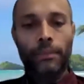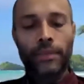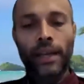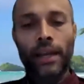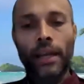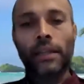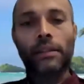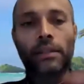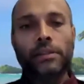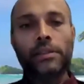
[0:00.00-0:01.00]
say, hey,
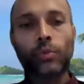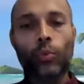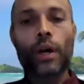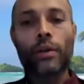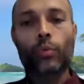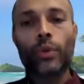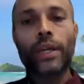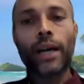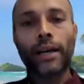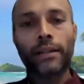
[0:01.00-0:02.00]
this is what we
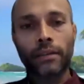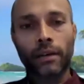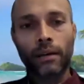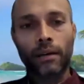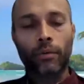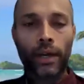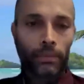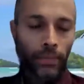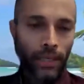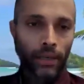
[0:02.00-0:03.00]
guys are
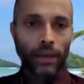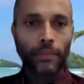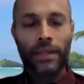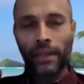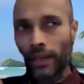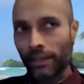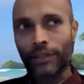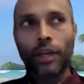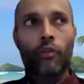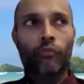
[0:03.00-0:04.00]
recommending. I mean,
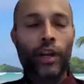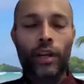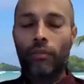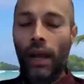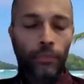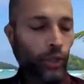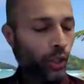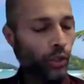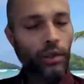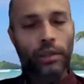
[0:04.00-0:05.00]
yes, I'm
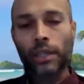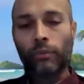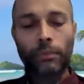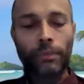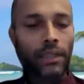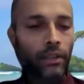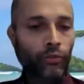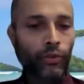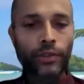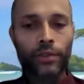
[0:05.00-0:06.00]
sure there will be
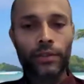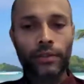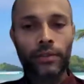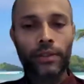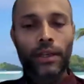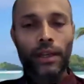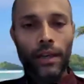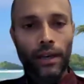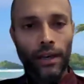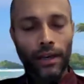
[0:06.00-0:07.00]
differences,
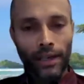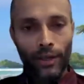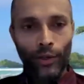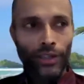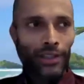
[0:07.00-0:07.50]
in